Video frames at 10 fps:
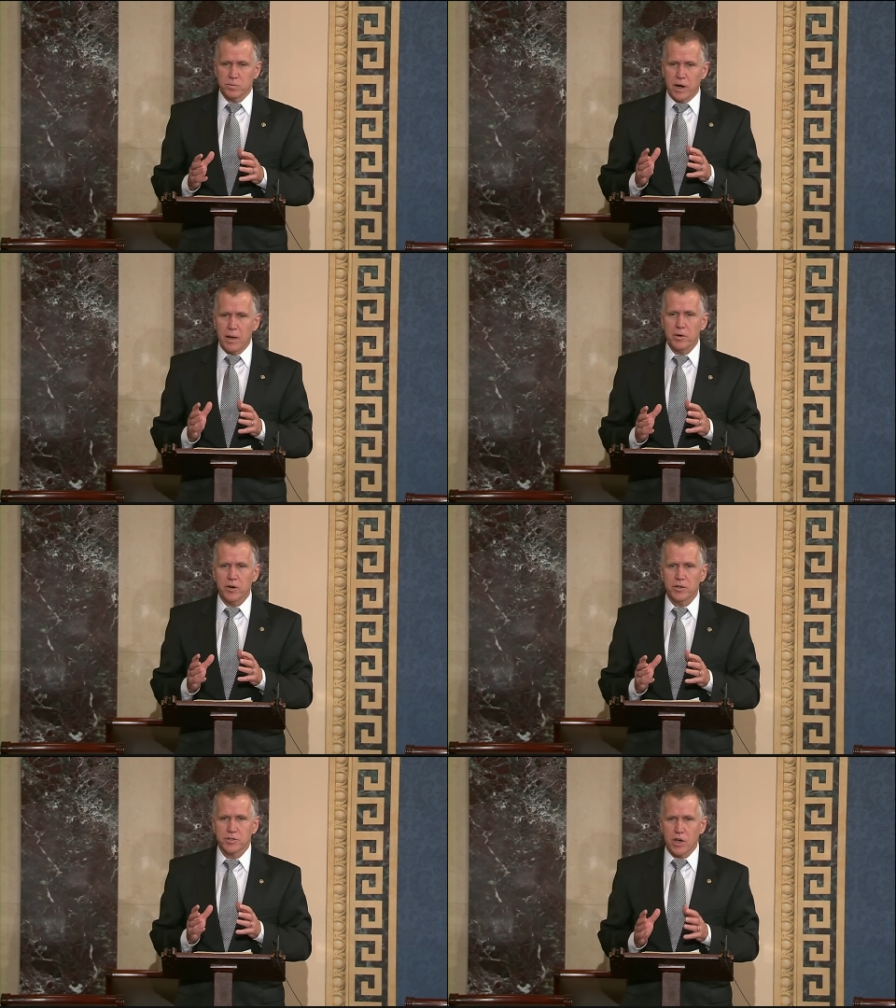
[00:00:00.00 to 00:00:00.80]
But I'm
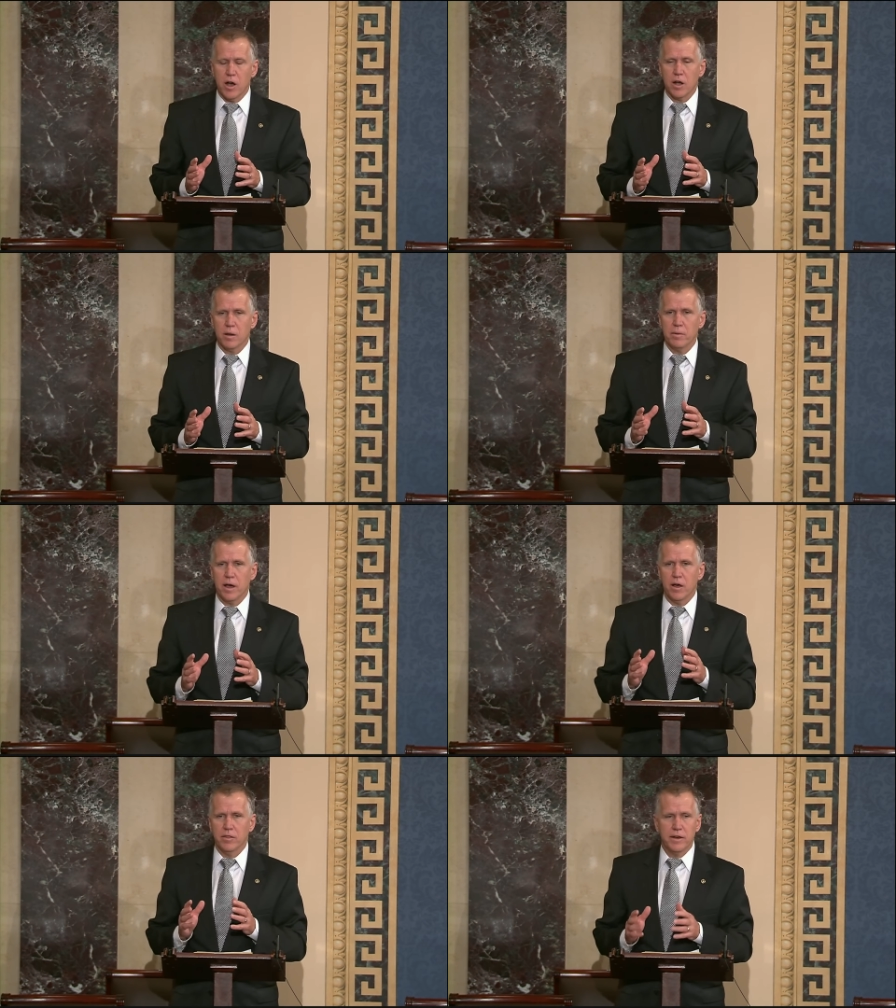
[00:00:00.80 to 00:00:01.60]
here to talk
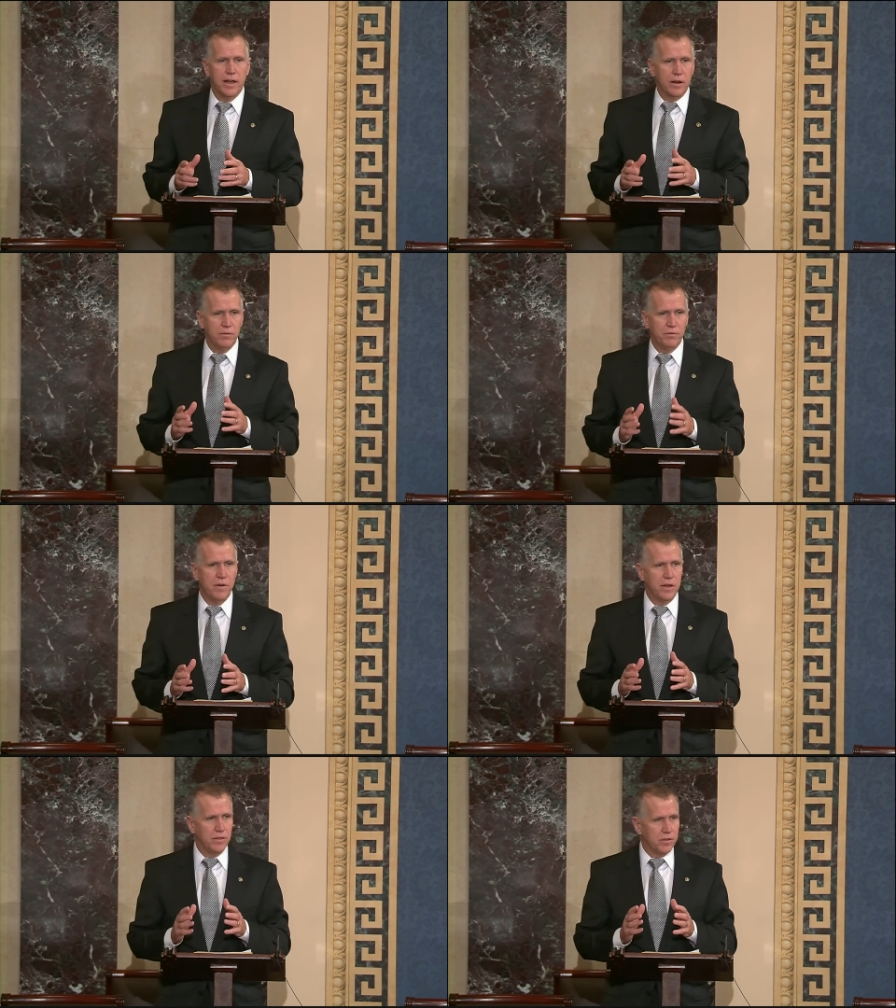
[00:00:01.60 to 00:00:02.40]
about the negative
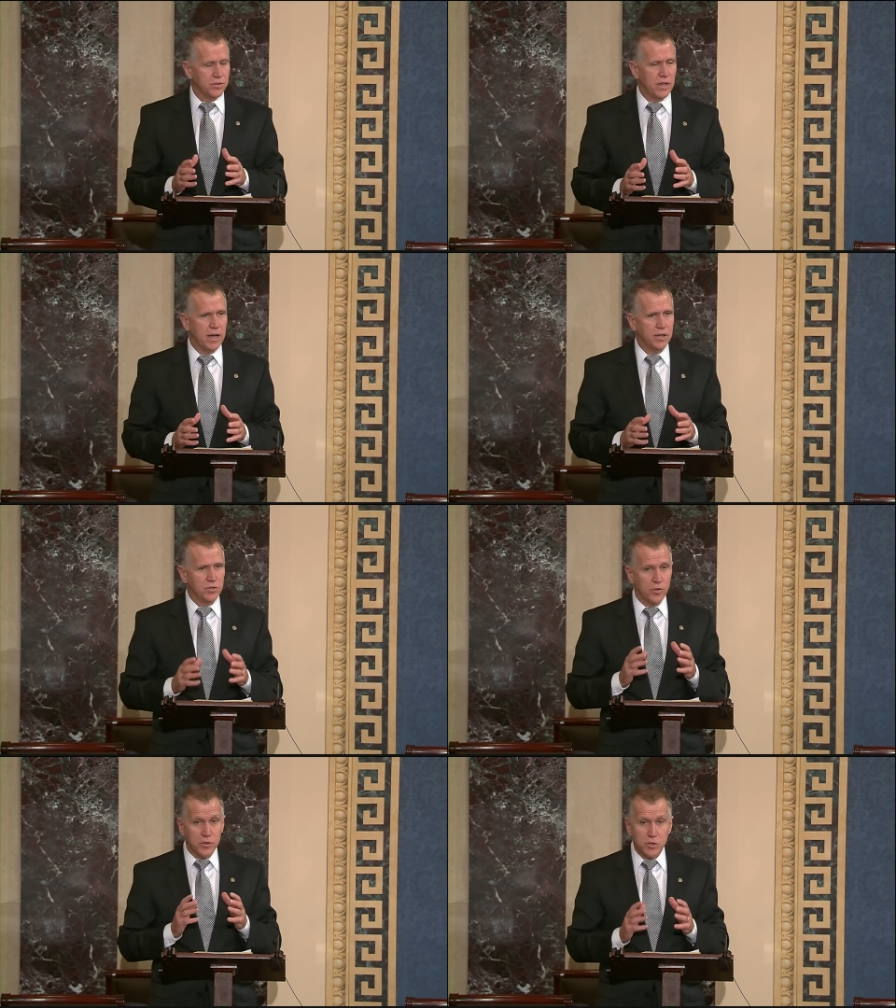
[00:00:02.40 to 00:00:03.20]
effect that this
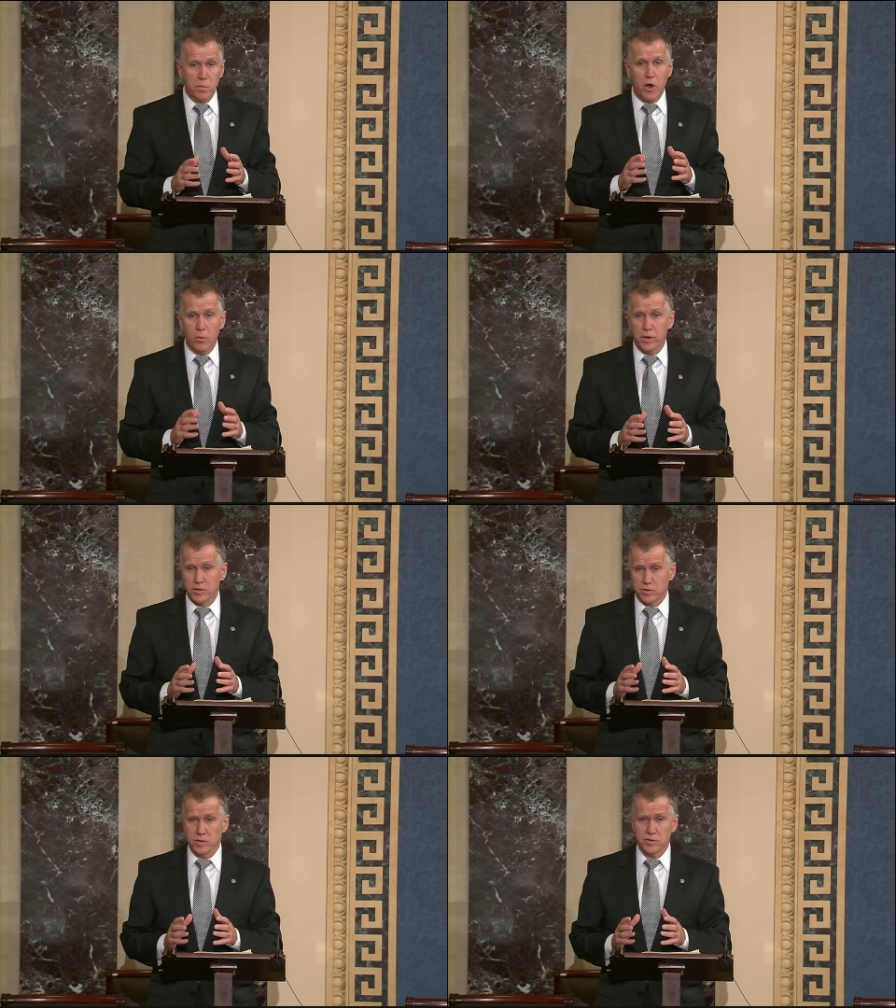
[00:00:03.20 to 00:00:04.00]
has on the small
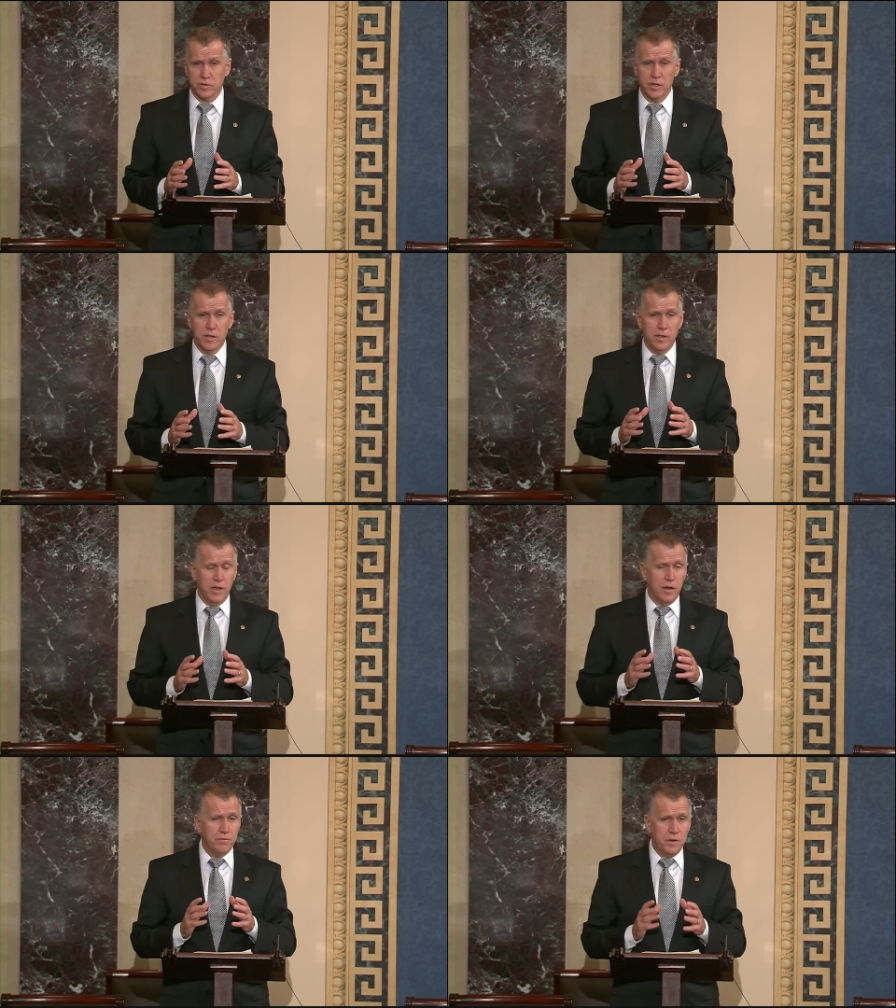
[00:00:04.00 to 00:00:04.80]
business,
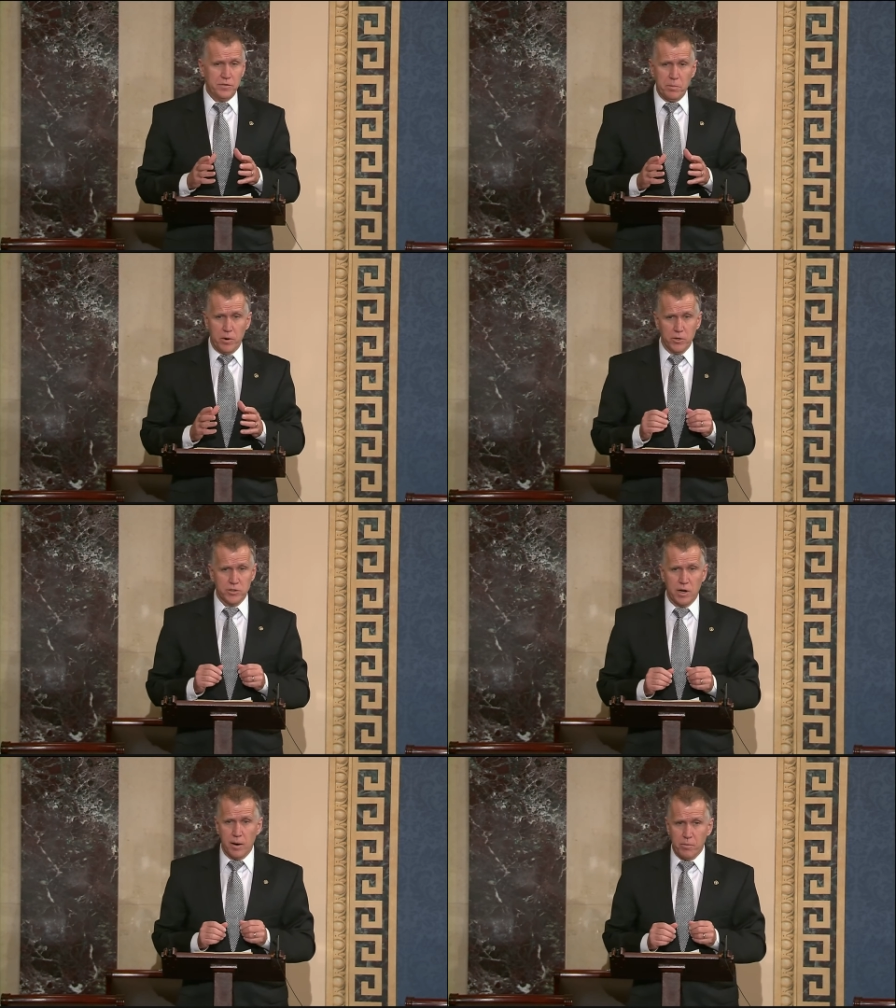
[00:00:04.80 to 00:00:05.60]
a
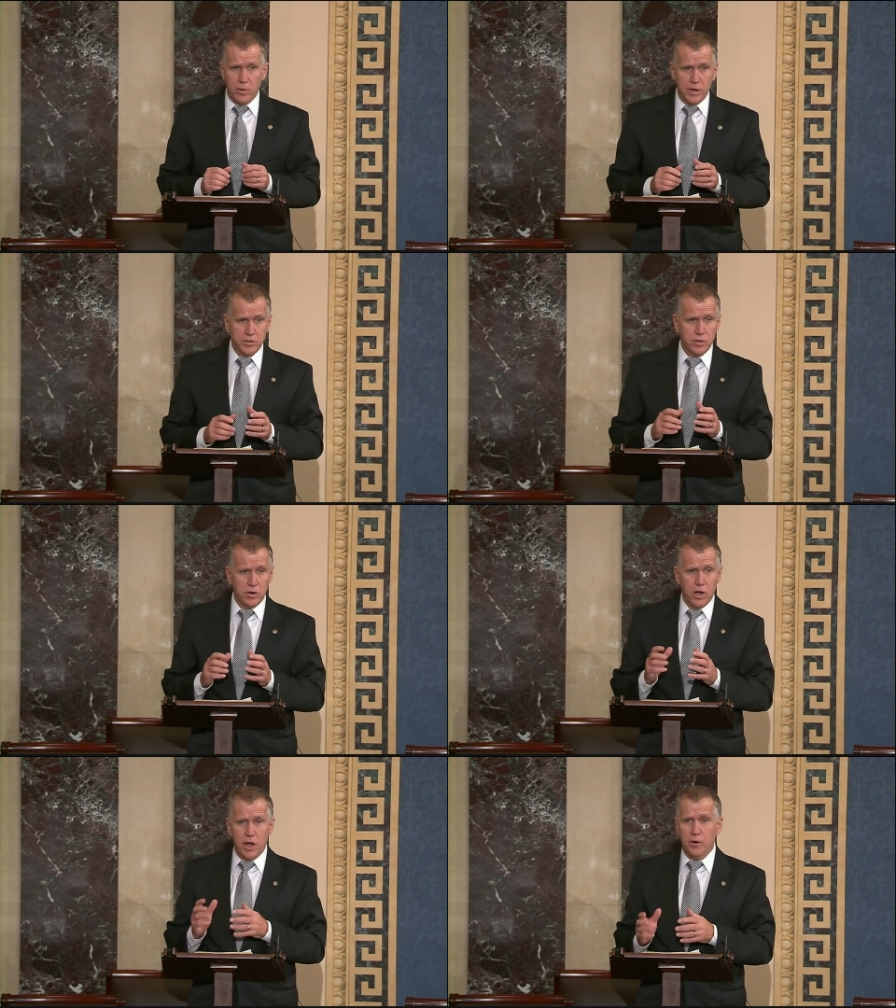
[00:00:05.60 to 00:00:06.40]
50-person operation
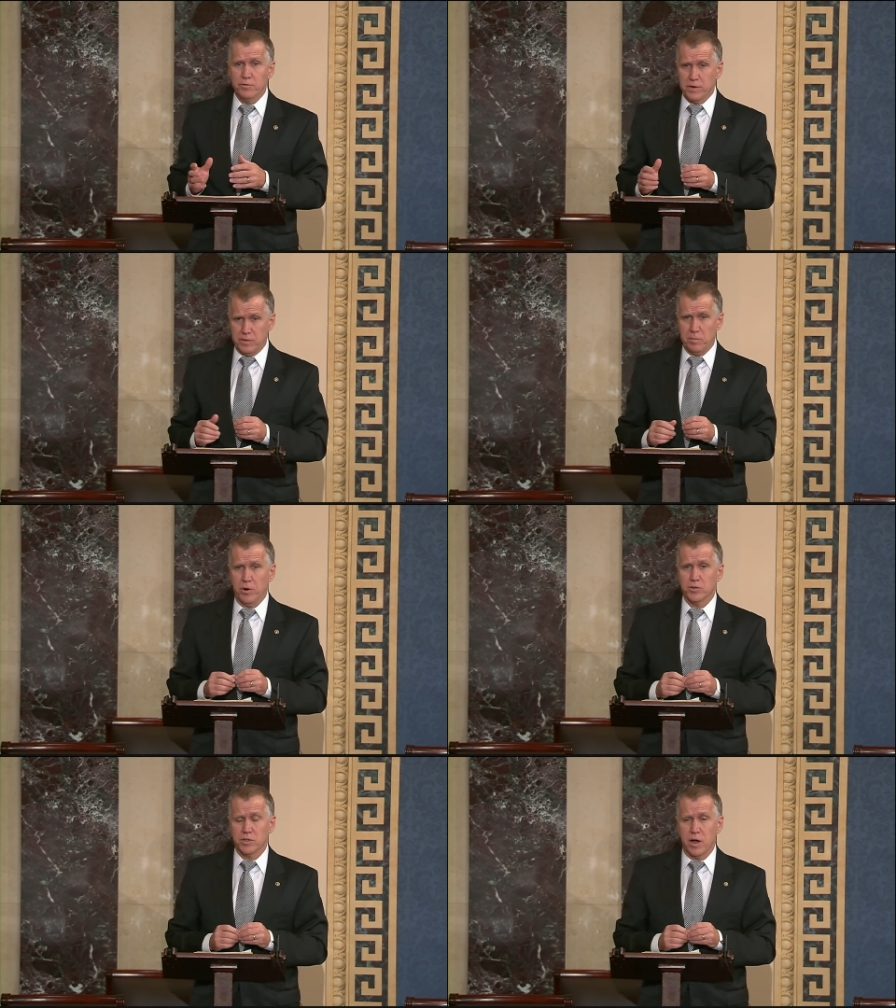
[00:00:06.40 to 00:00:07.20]
or
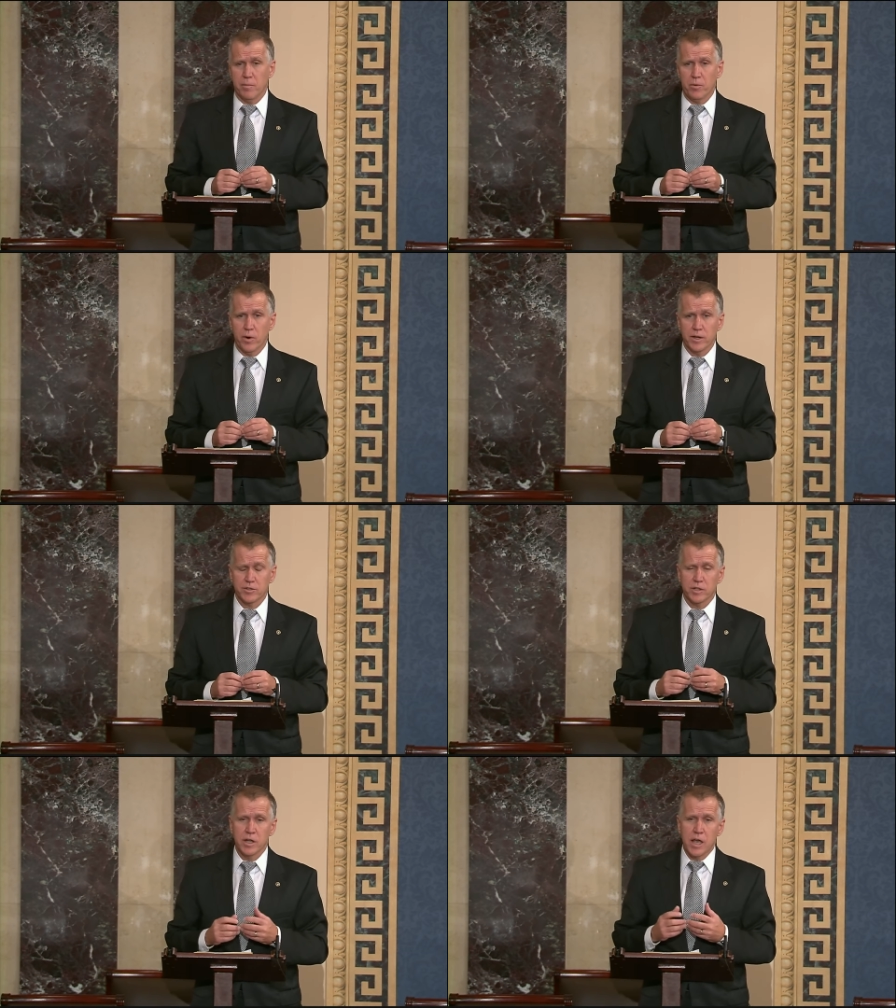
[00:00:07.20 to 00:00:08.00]
150-person operation,